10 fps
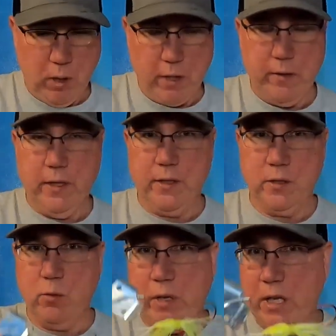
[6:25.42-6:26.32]
water than a
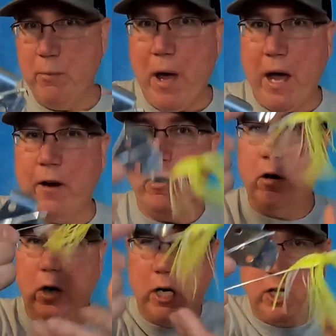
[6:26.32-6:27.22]
squeaky pattern
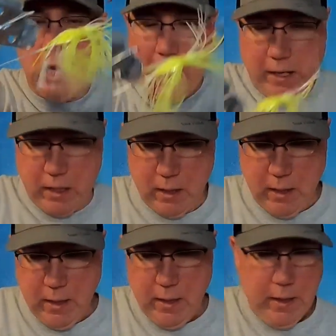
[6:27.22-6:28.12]
or a
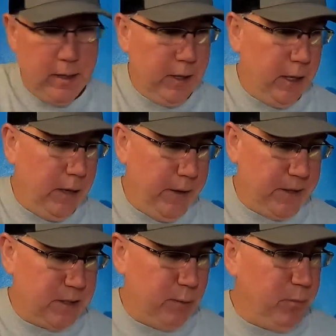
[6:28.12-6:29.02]
clacker
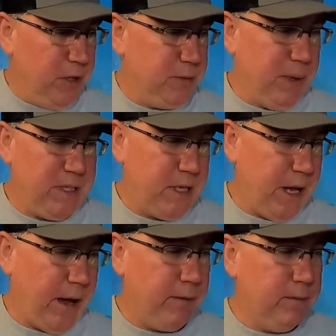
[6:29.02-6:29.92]
that some buzz baits
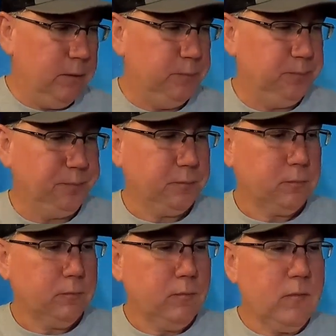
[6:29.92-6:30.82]
have.
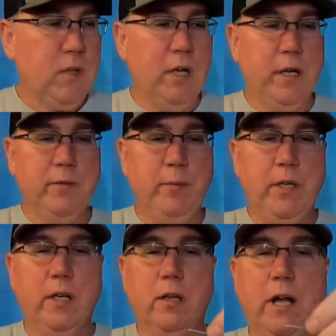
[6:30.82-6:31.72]

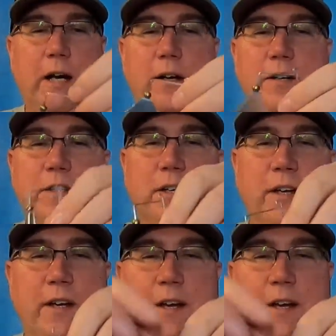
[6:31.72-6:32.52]
Speaking of clackers,